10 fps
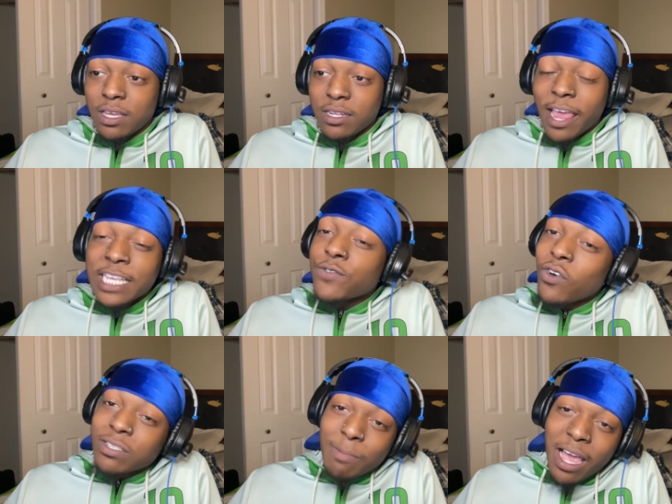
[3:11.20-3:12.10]
Now, his
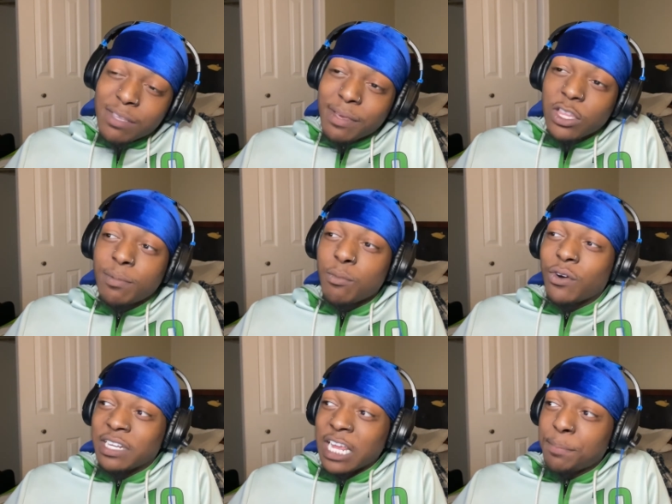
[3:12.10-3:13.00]
voice might have to be a little bit
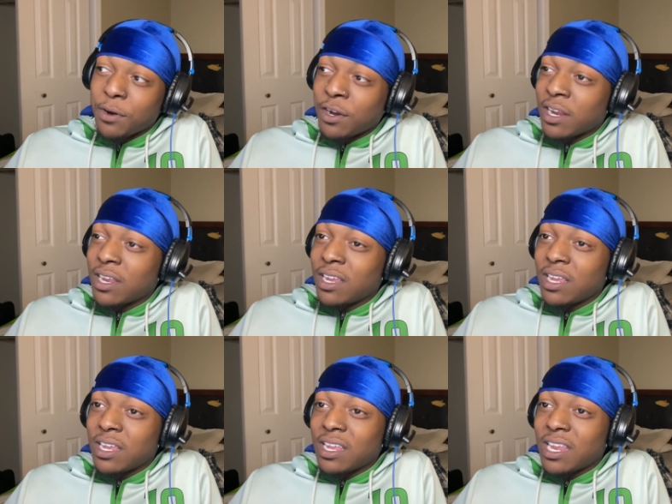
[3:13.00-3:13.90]
more deeper,
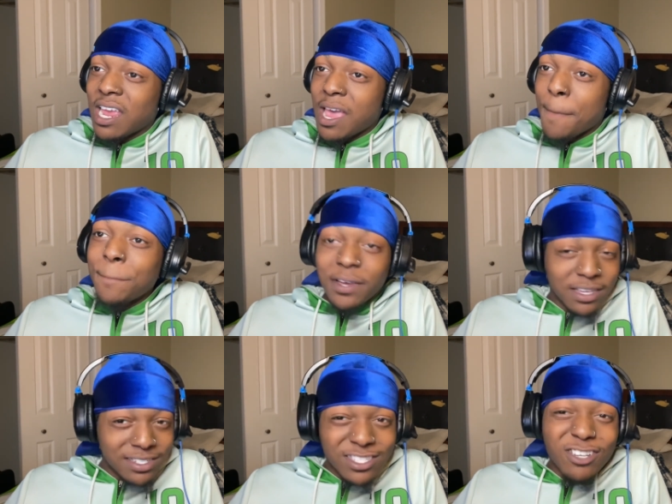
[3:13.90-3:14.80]
but it
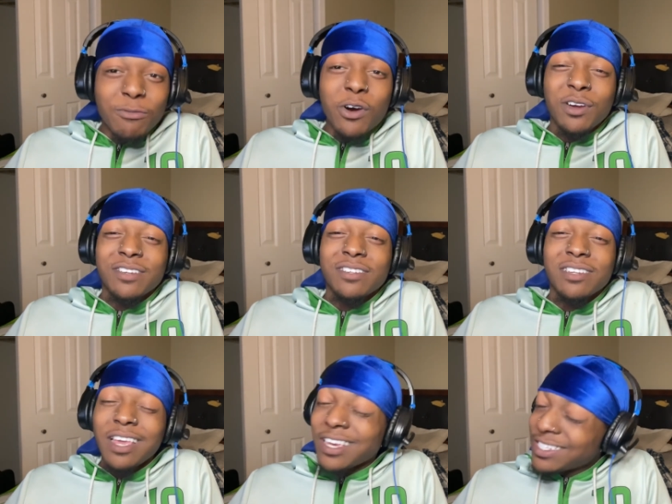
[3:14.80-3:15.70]
can still work.
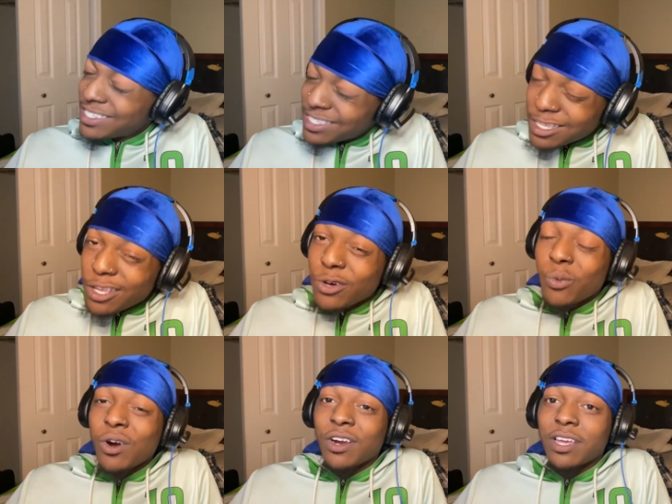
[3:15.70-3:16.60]
It can still
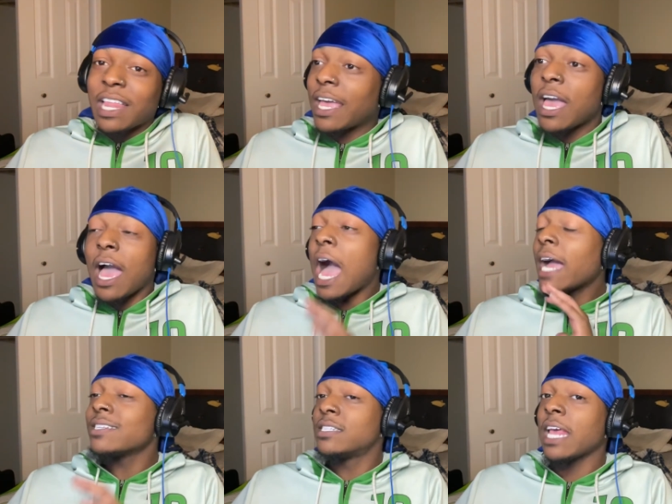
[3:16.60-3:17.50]
work. Like,
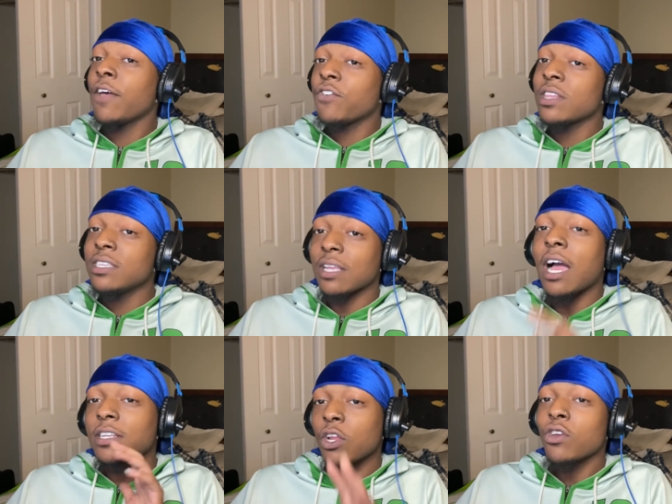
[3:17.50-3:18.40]
I
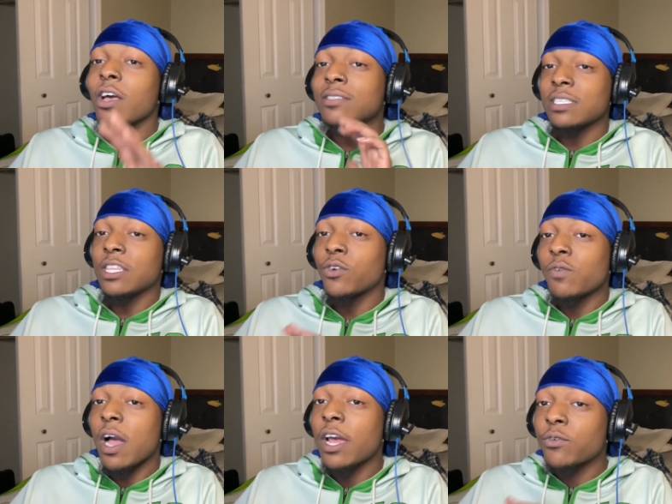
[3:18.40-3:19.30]
know y'all see the
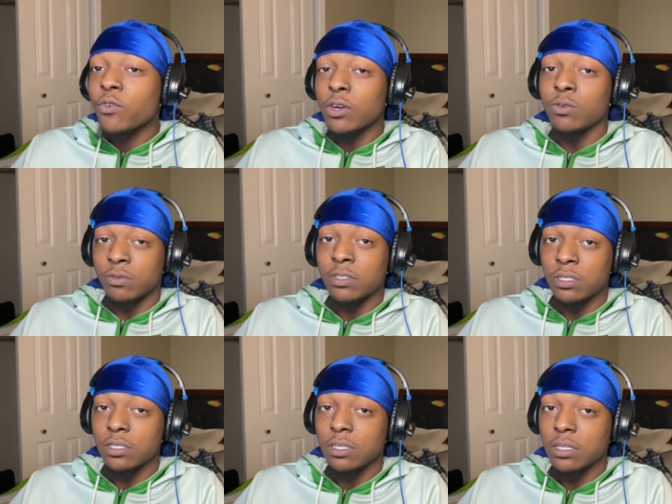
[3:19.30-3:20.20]
Ryan
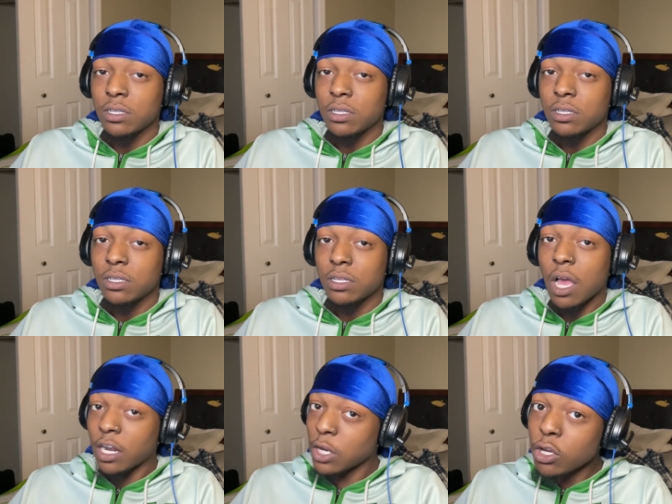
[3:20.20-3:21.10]
Reynolds.
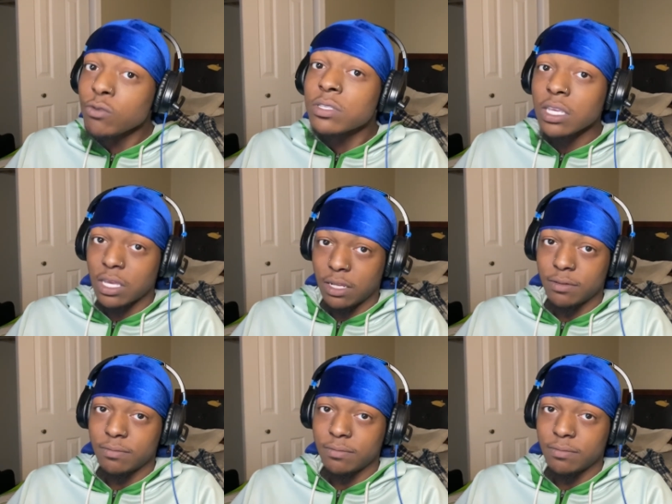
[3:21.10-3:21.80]
I know you see it.